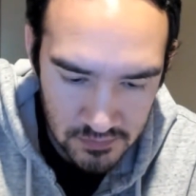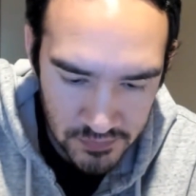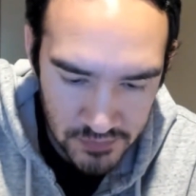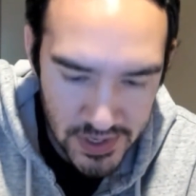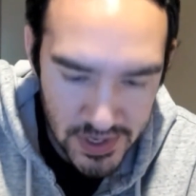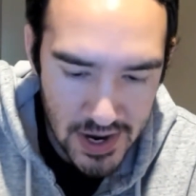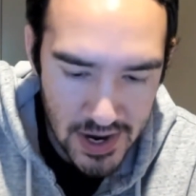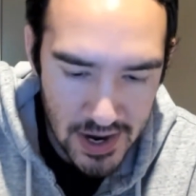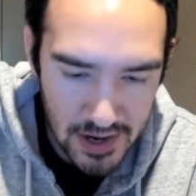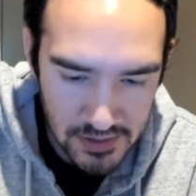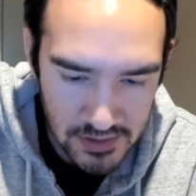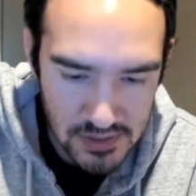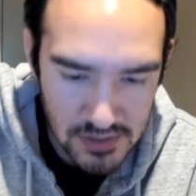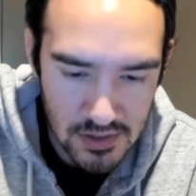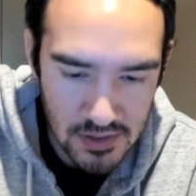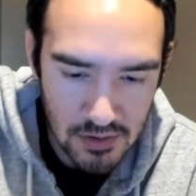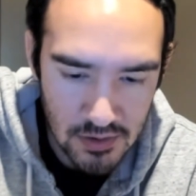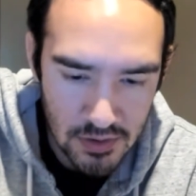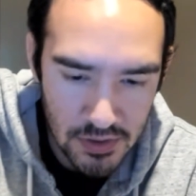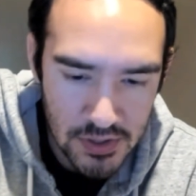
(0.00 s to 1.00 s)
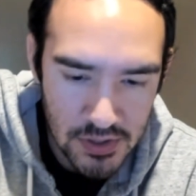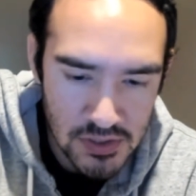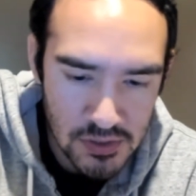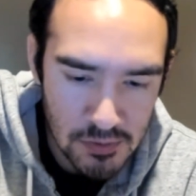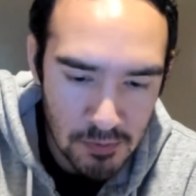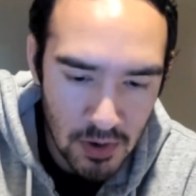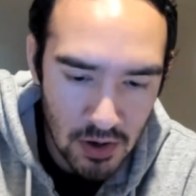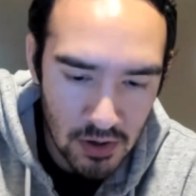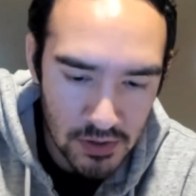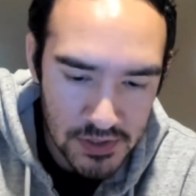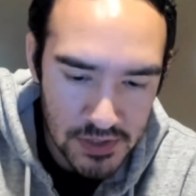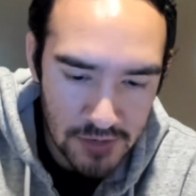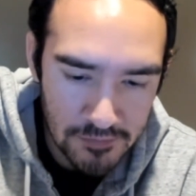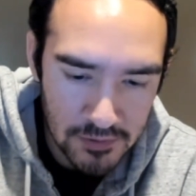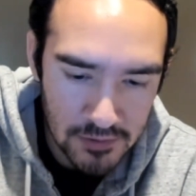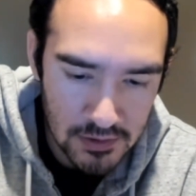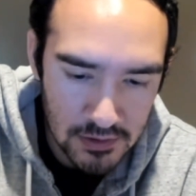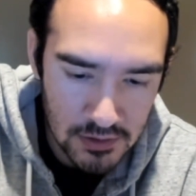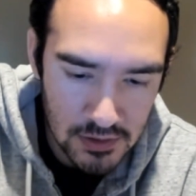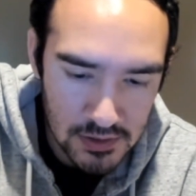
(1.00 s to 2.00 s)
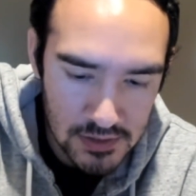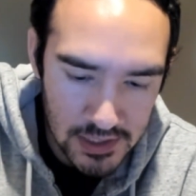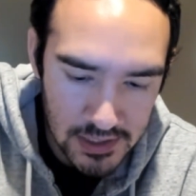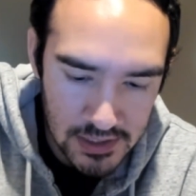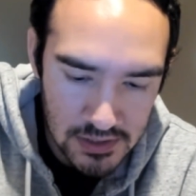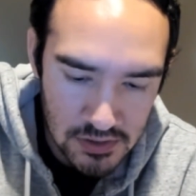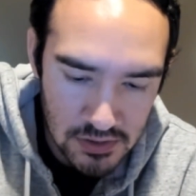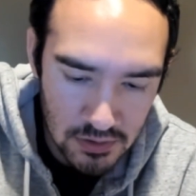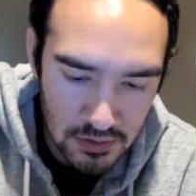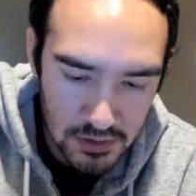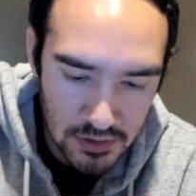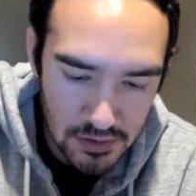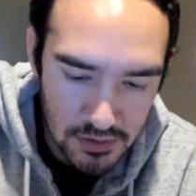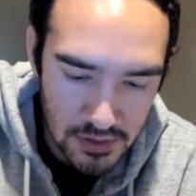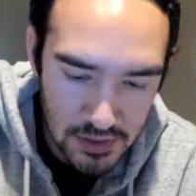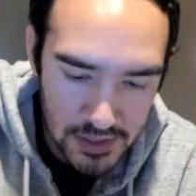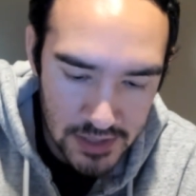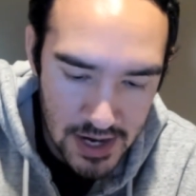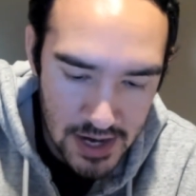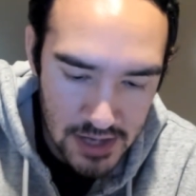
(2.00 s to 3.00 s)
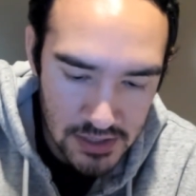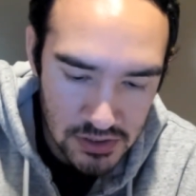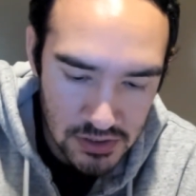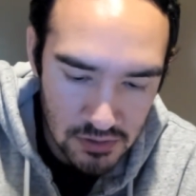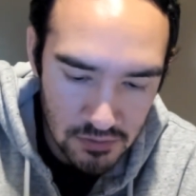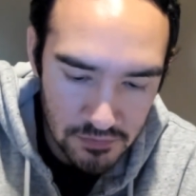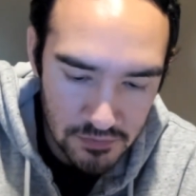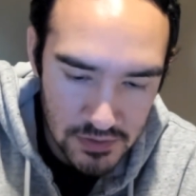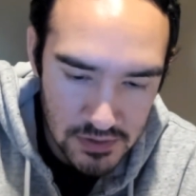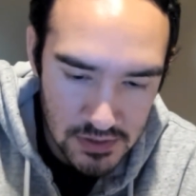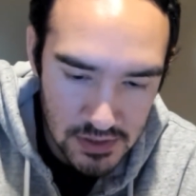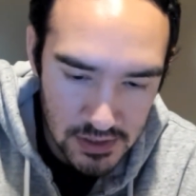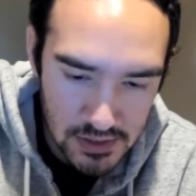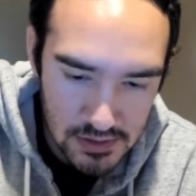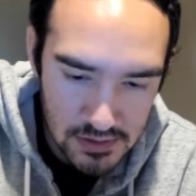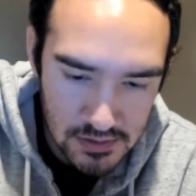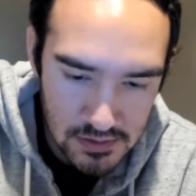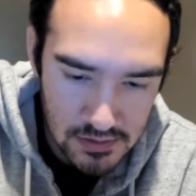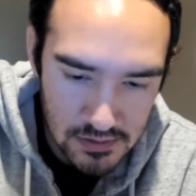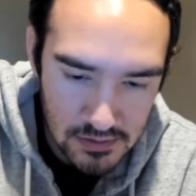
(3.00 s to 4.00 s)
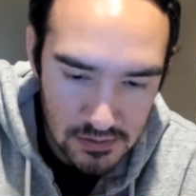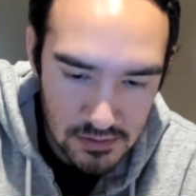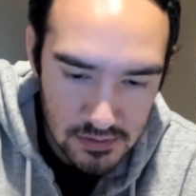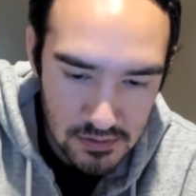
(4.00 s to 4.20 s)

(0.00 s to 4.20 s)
yeah, so this ball definitely looks like it's earlier than the Astrophysics.